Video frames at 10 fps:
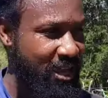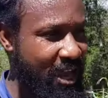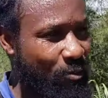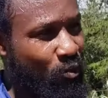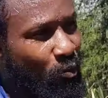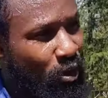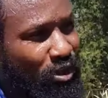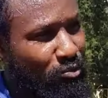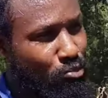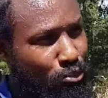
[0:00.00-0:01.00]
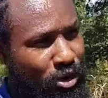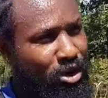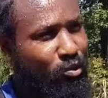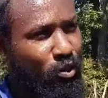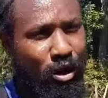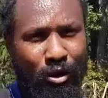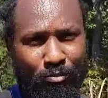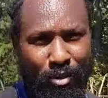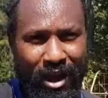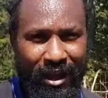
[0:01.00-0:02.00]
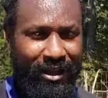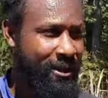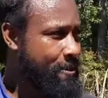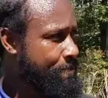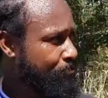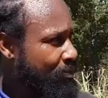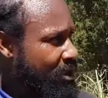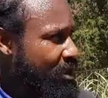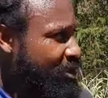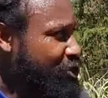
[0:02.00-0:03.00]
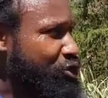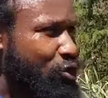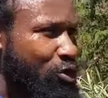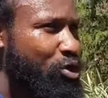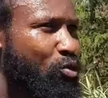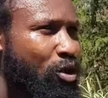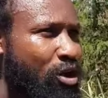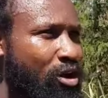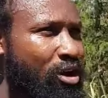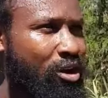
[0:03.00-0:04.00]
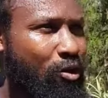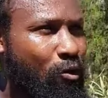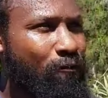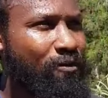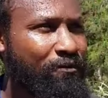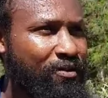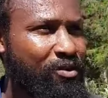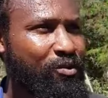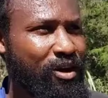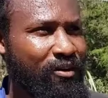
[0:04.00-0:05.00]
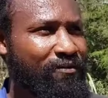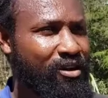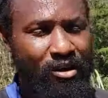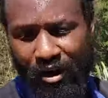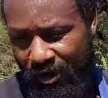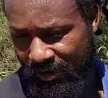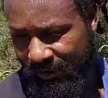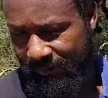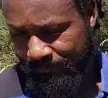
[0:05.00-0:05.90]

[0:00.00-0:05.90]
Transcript: And we want to bring you all back and show you all an overview of the garden.